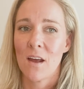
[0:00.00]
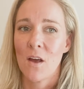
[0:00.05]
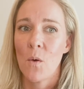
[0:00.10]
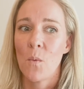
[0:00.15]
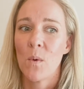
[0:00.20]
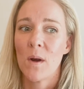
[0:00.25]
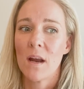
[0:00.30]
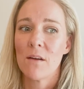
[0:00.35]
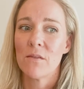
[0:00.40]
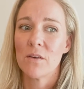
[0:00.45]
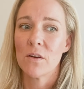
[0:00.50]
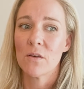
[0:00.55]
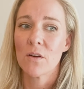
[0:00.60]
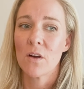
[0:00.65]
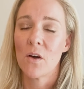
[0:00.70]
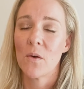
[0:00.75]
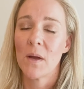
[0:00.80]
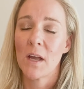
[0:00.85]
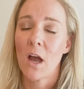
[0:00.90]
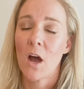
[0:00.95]
whenever you're
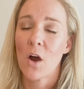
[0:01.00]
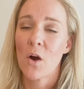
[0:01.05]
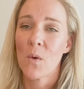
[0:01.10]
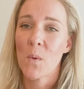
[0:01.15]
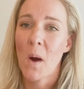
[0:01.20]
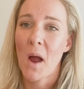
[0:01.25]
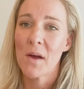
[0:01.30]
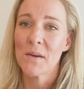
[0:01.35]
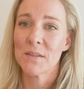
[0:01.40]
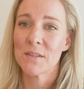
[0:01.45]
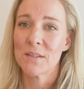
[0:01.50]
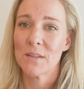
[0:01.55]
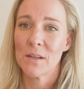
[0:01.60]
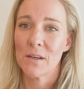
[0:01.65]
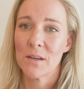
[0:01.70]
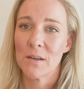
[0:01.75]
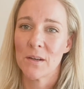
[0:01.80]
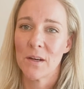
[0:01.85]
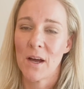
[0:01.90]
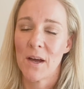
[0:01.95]
going across
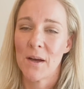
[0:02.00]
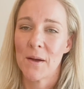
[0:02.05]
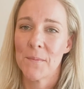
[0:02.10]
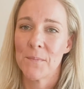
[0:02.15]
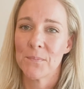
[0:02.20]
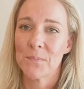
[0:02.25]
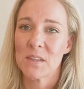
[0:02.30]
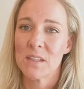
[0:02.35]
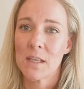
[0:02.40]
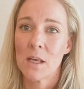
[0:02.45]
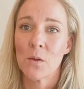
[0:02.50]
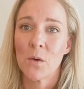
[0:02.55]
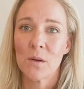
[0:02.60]
the St.